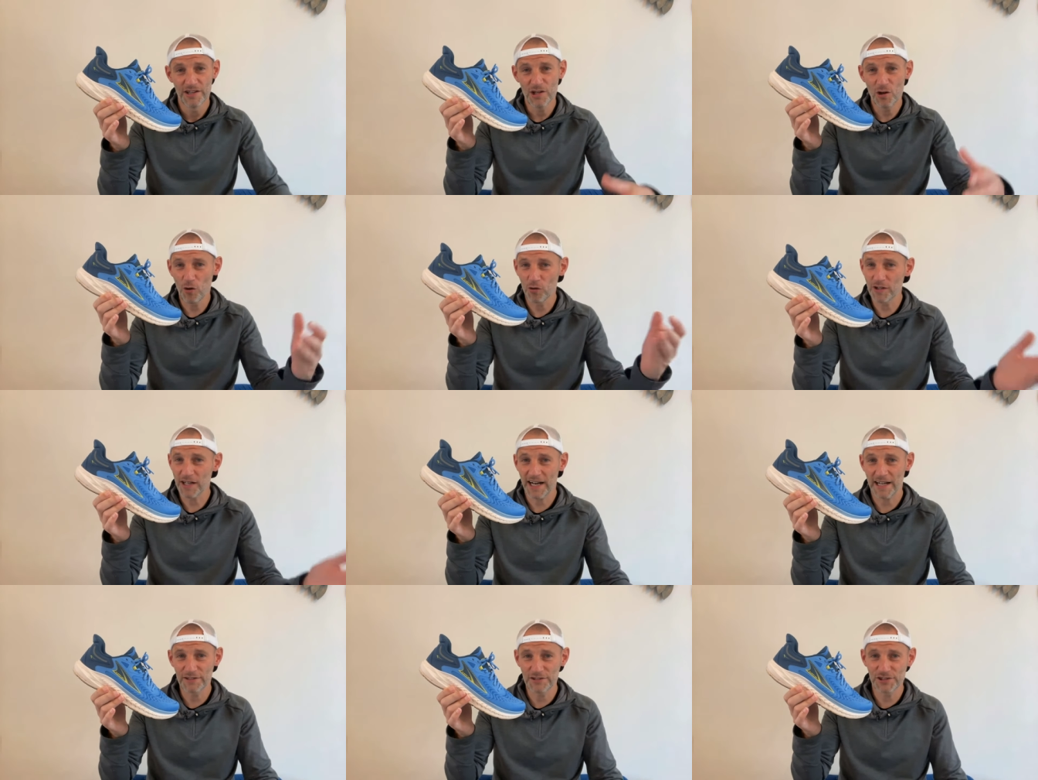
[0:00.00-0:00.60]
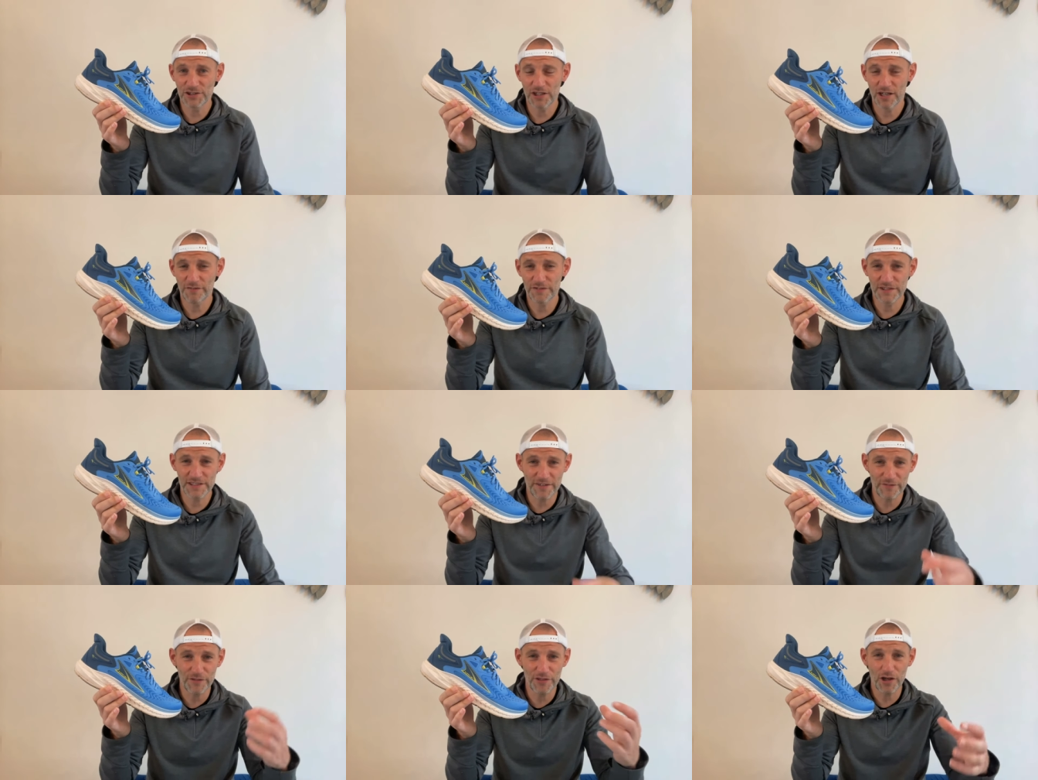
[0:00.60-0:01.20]
the OnCloud
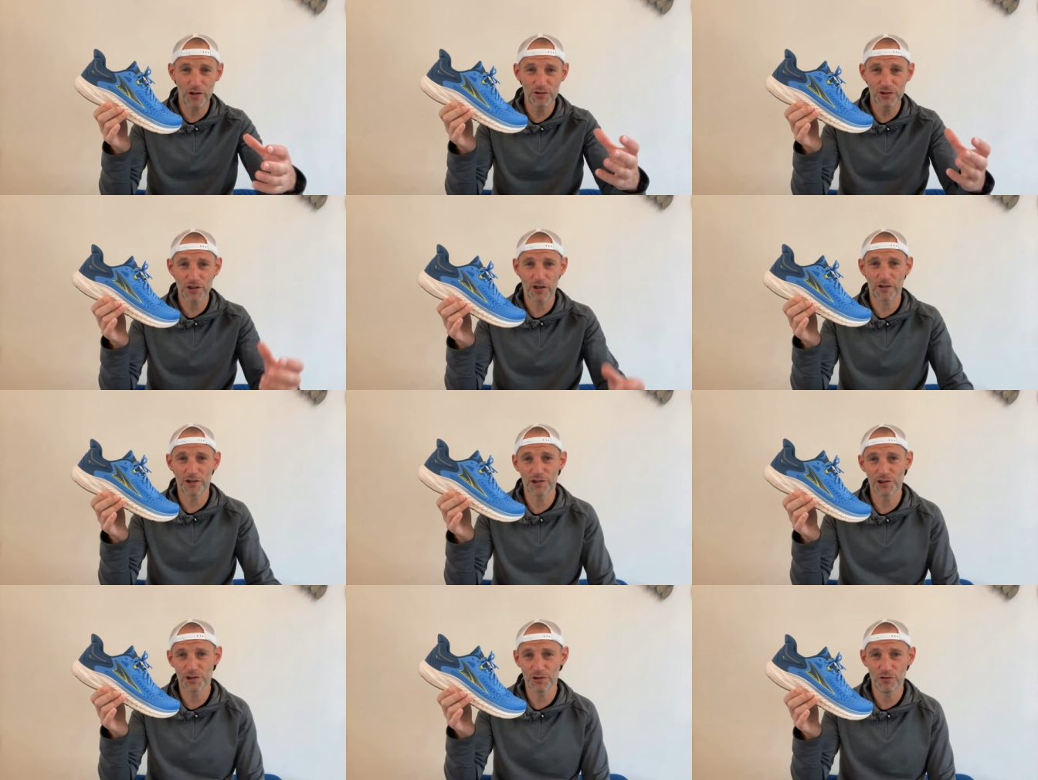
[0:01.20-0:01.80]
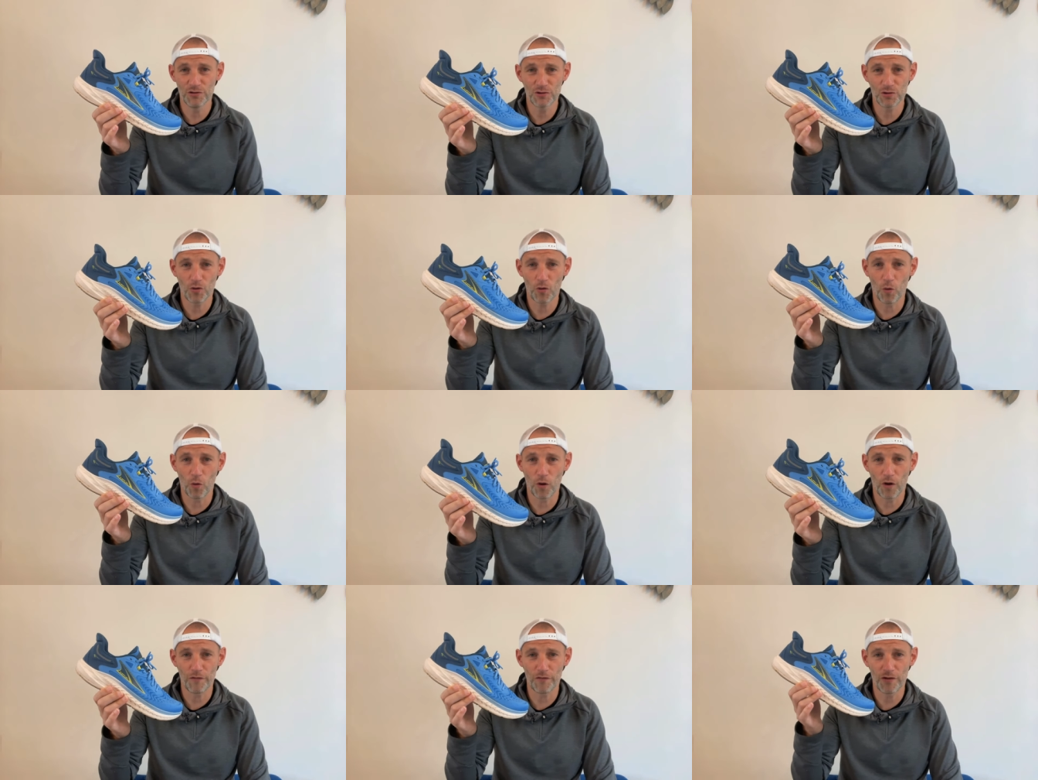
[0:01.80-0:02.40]
Surfer 7, those kind of shoes
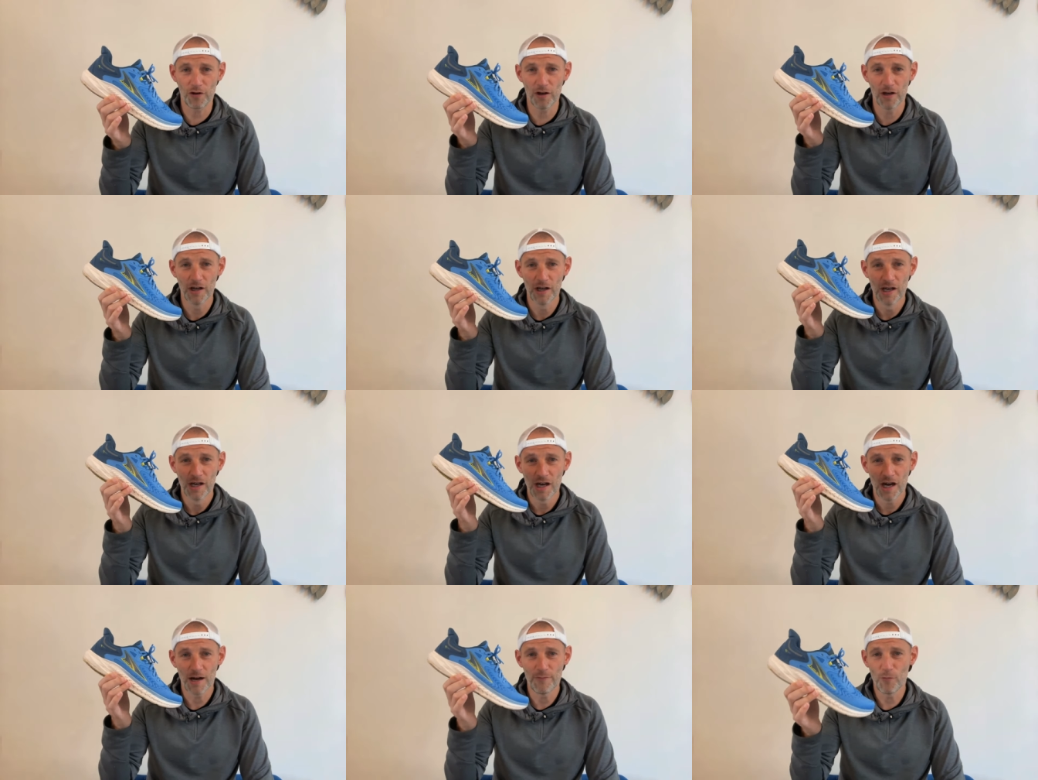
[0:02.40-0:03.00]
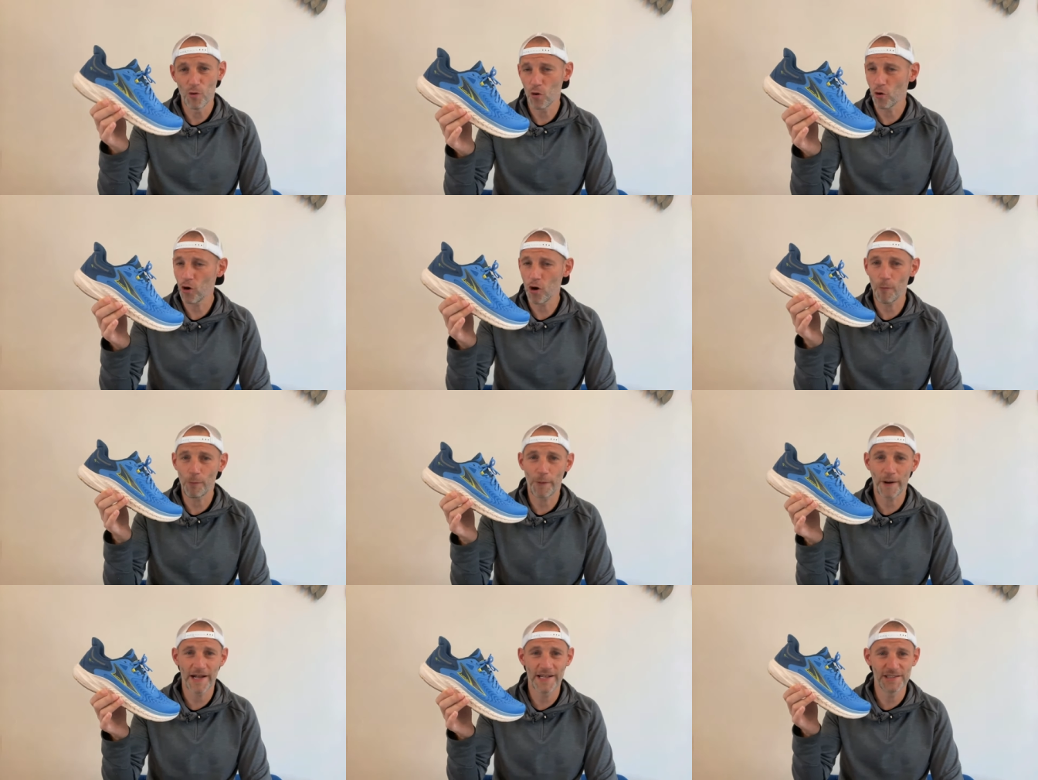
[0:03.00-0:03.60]
all offer a more
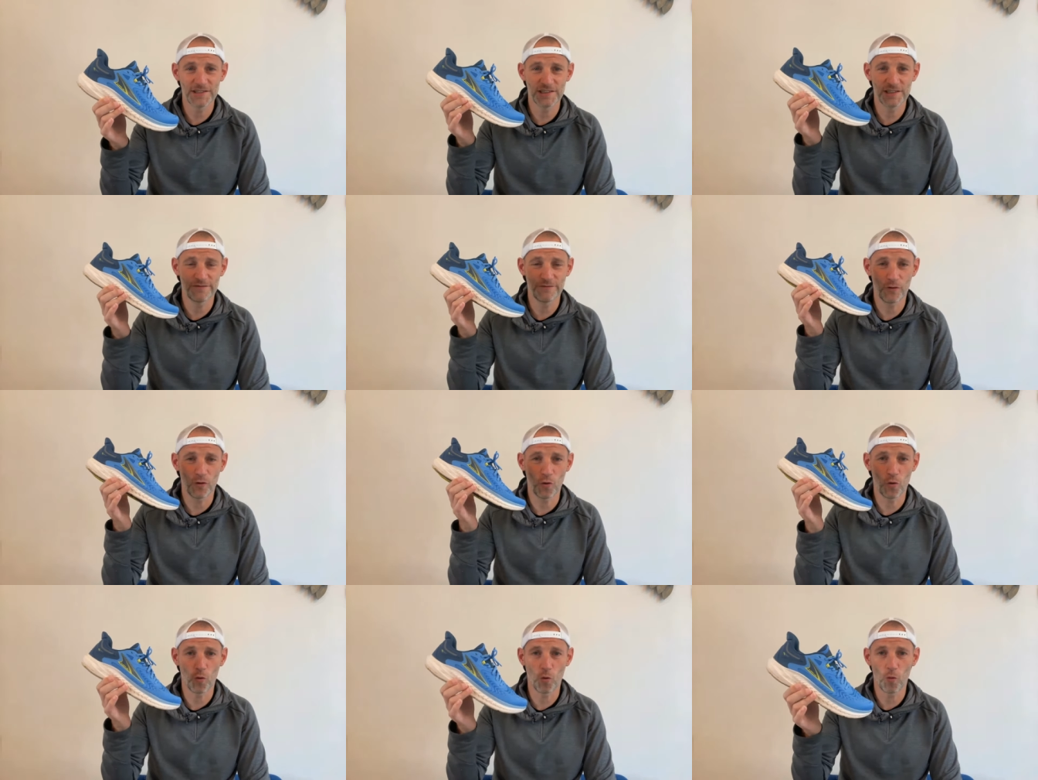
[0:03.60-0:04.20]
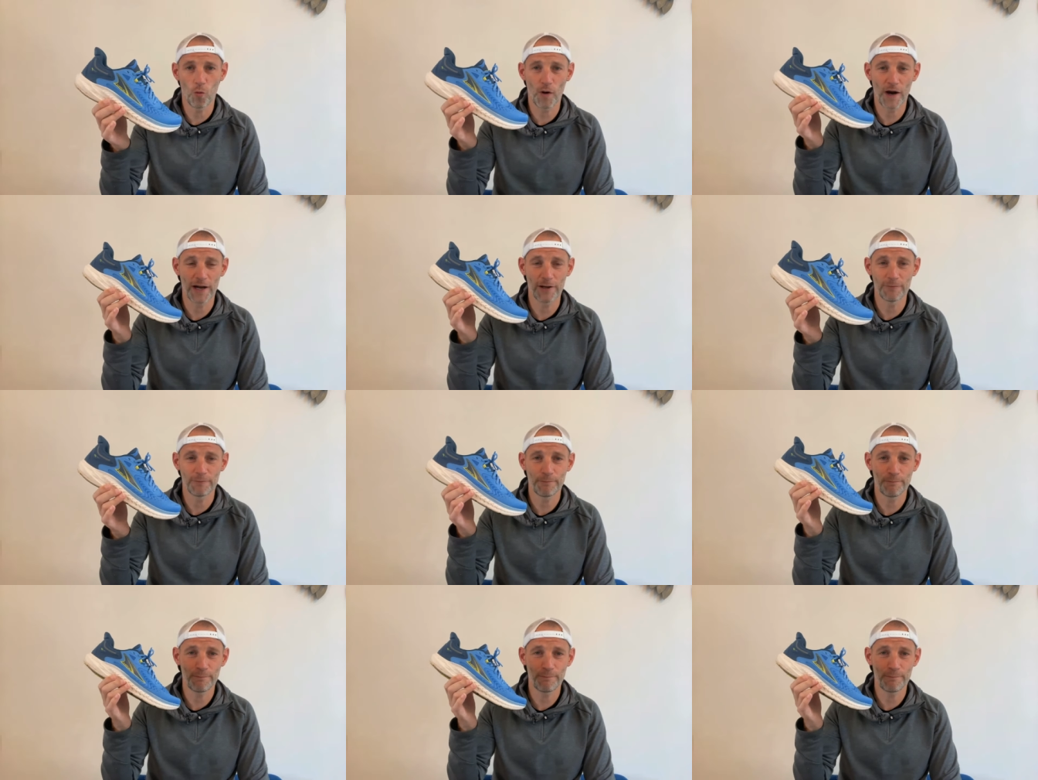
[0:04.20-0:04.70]
comprehensive all-round